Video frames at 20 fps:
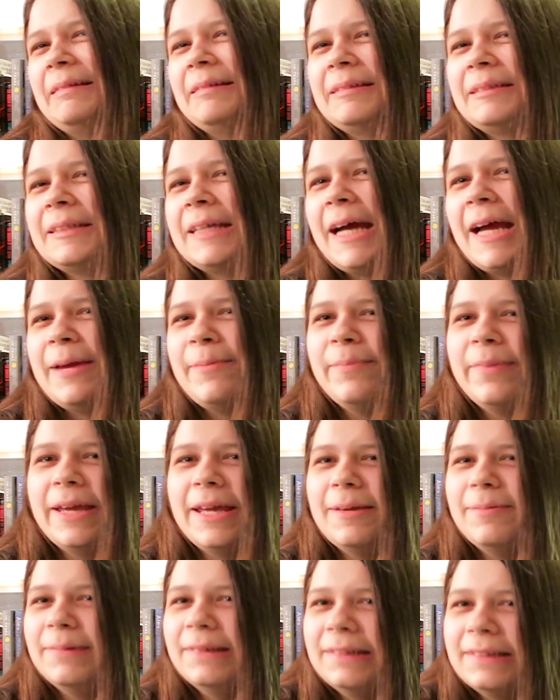There's time
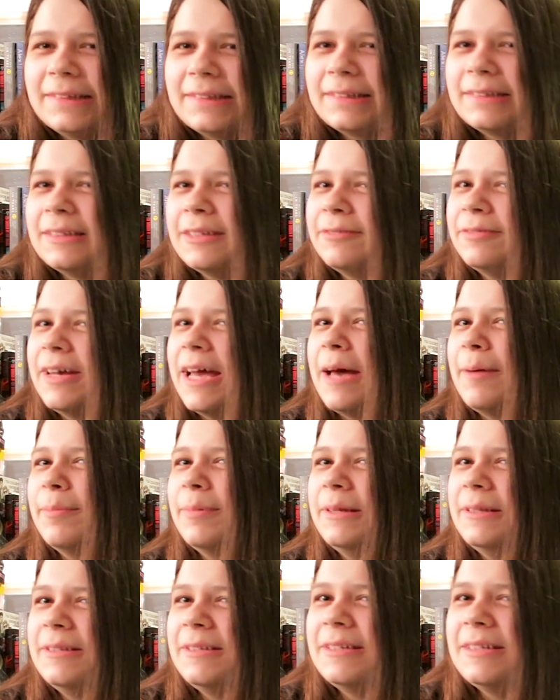payments, stuff
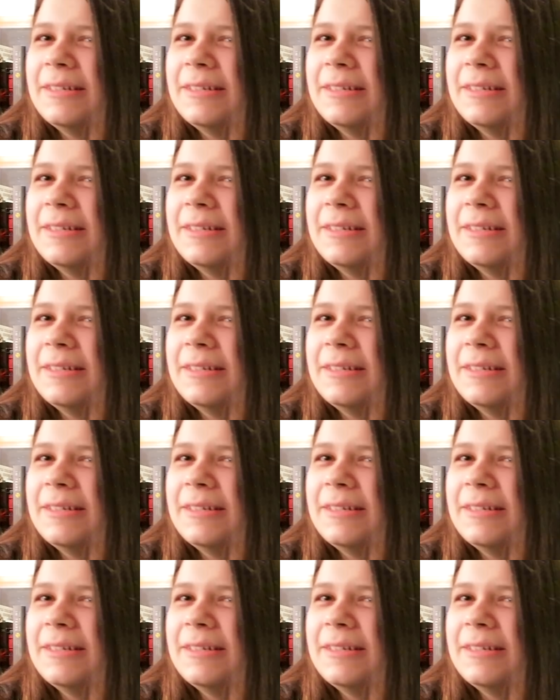happens,